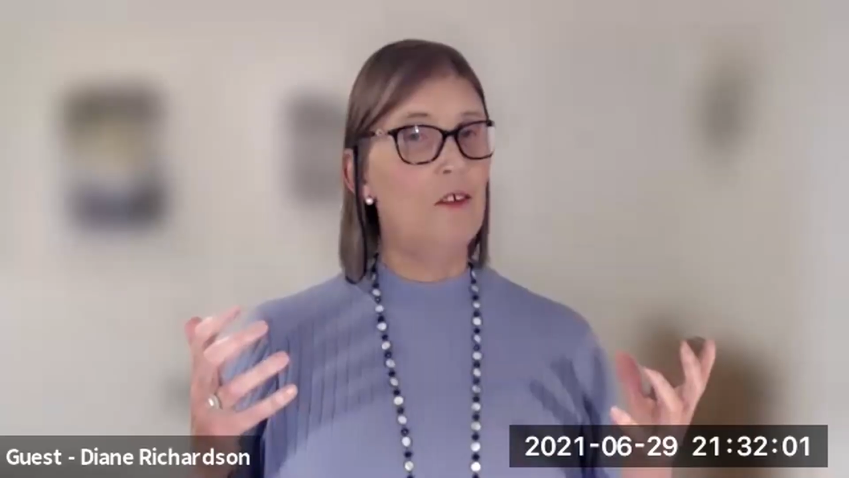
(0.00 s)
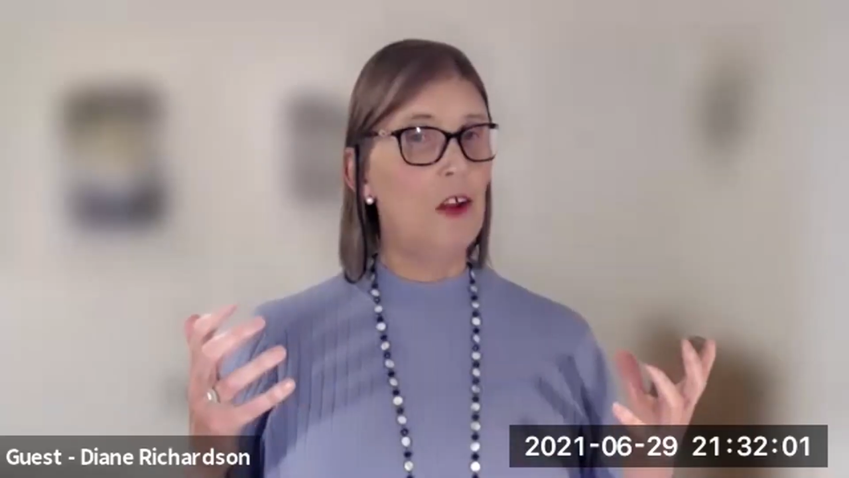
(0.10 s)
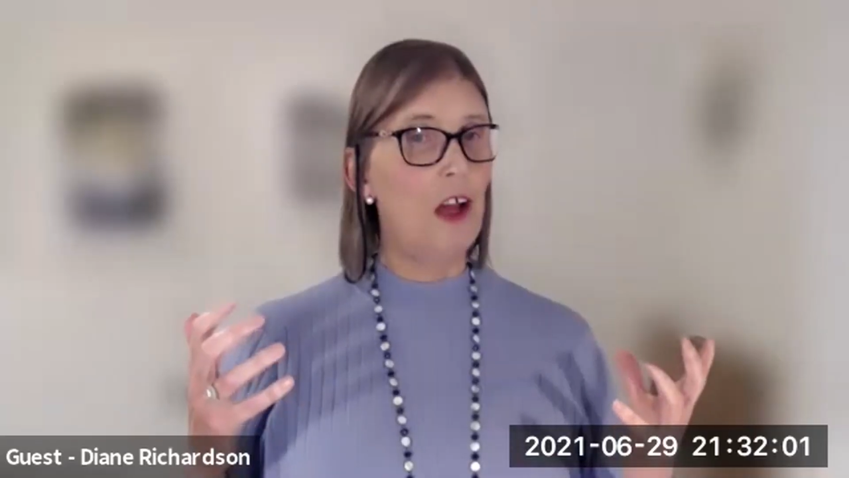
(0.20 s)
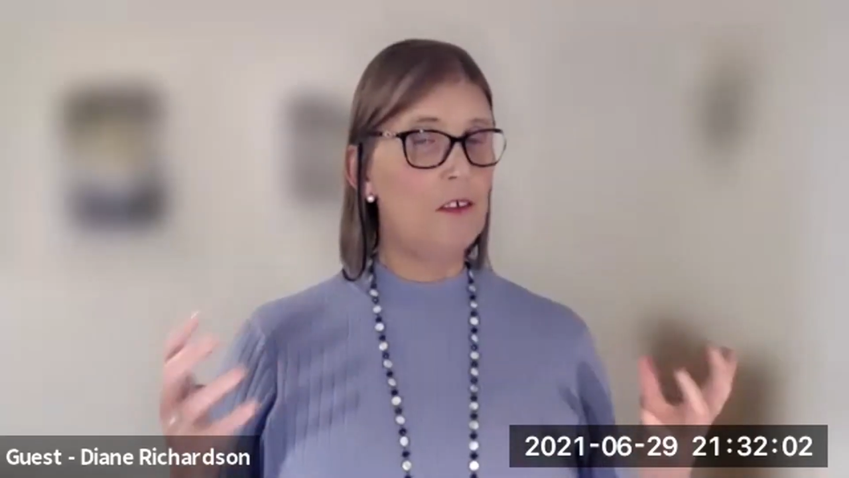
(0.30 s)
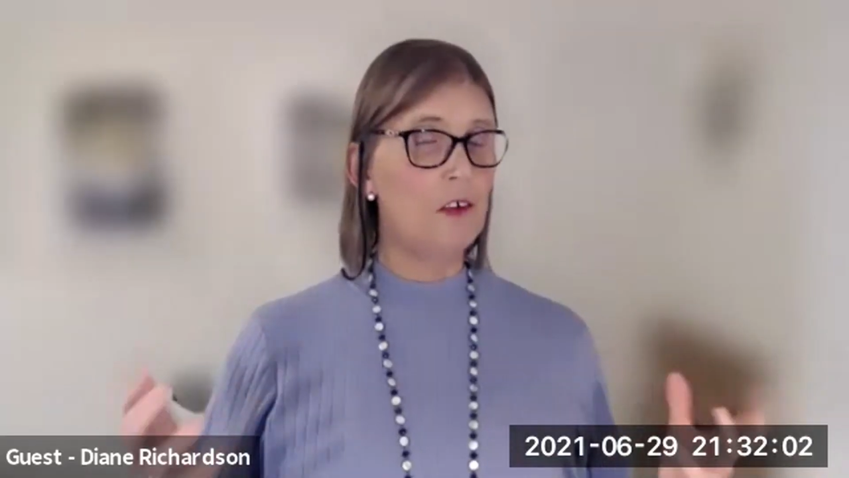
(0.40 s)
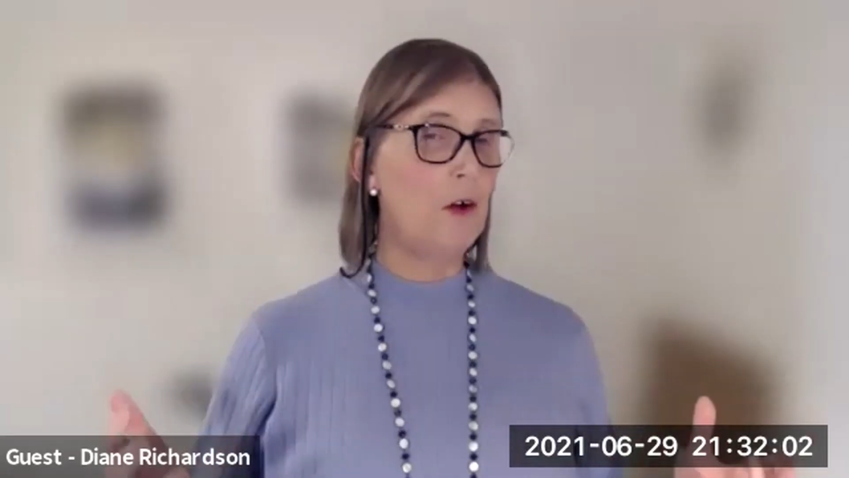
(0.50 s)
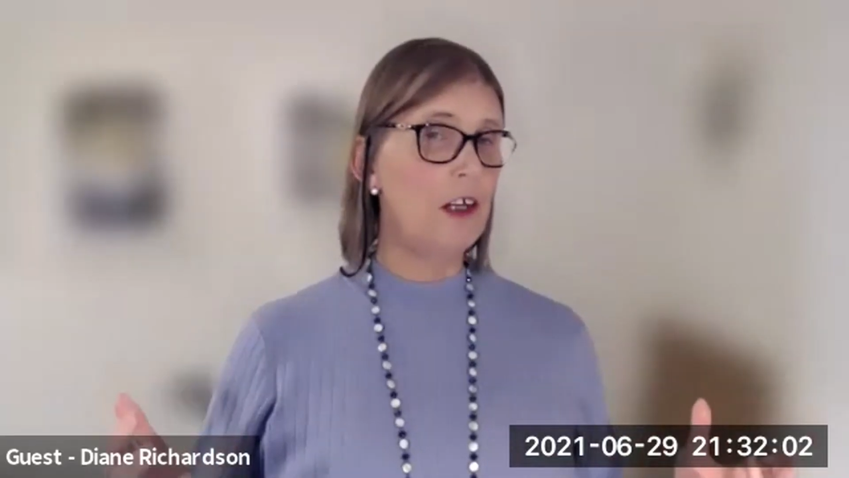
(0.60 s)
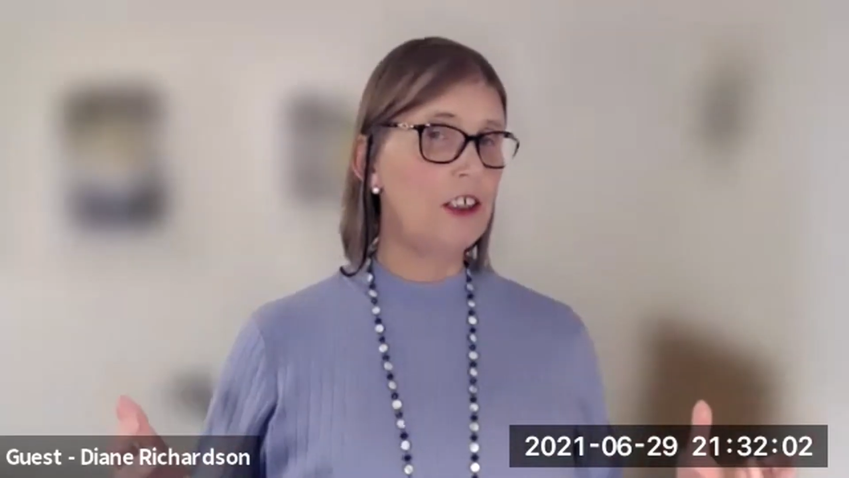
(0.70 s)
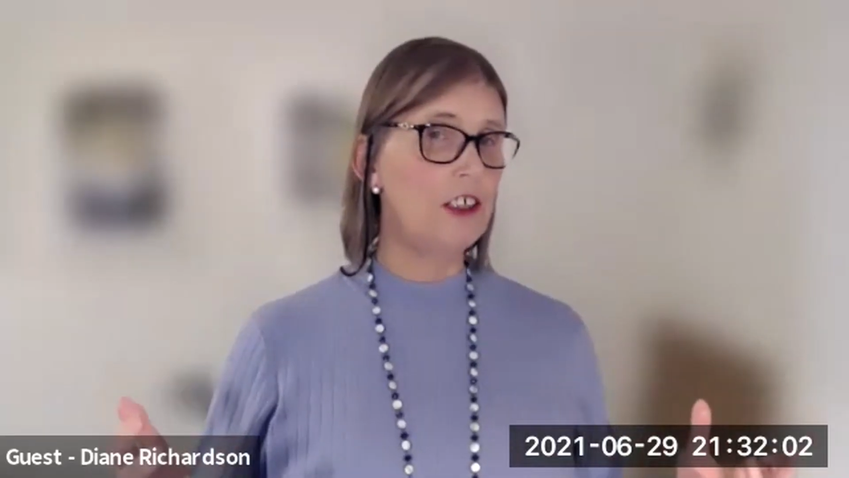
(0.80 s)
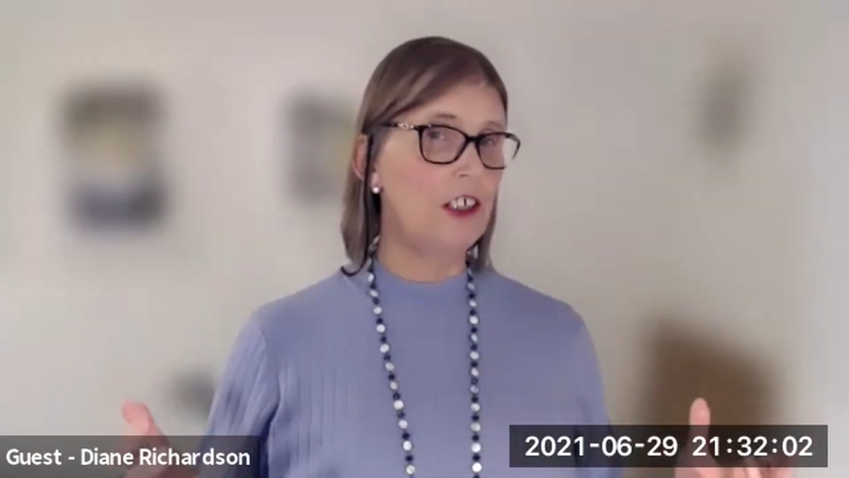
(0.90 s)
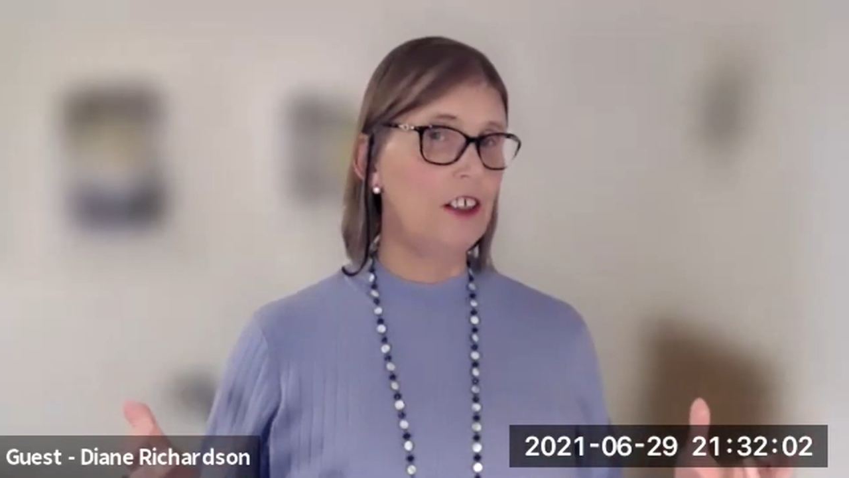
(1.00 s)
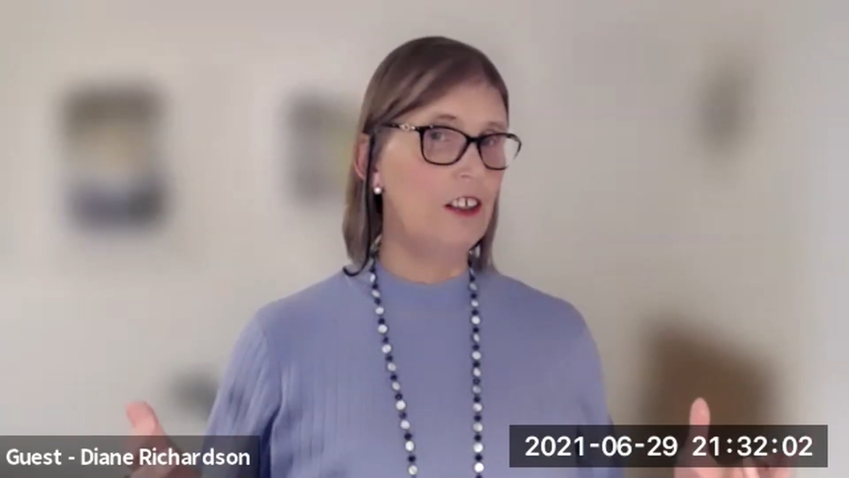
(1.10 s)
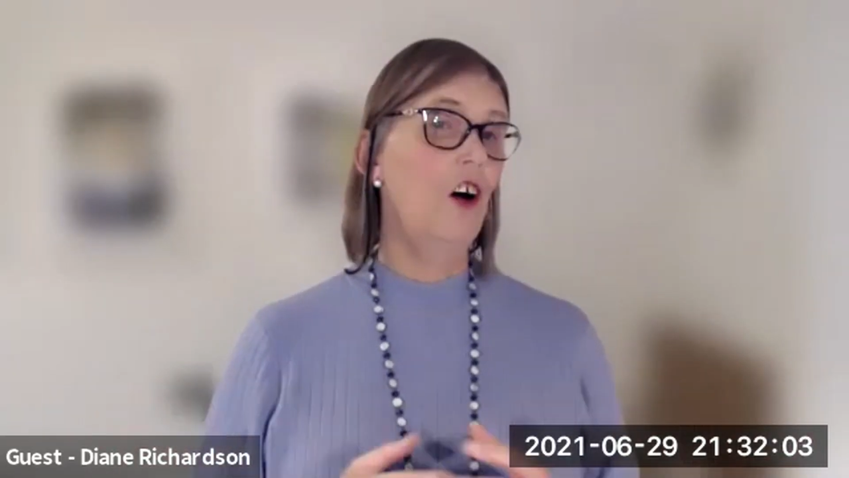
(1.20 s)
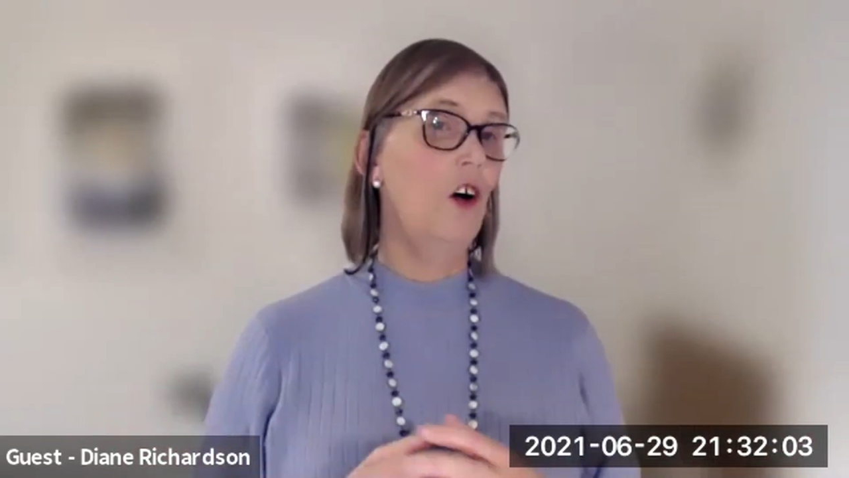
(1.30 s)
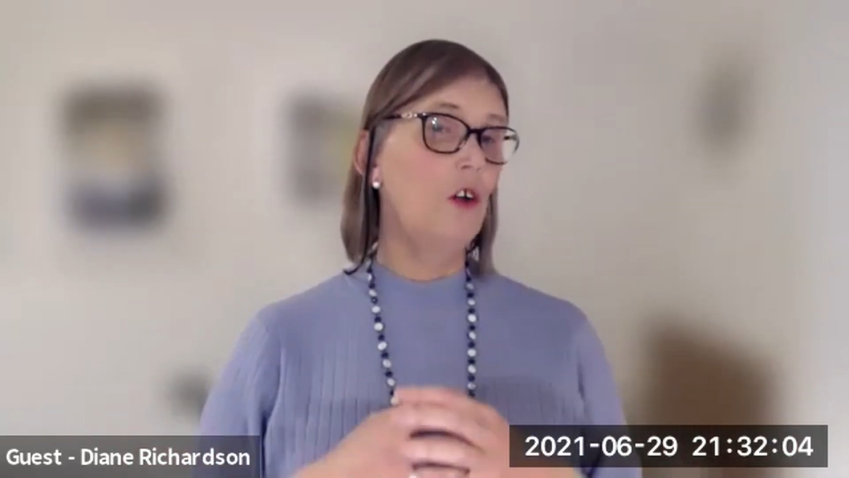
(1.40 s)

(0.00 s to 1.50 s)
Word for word: If you have a question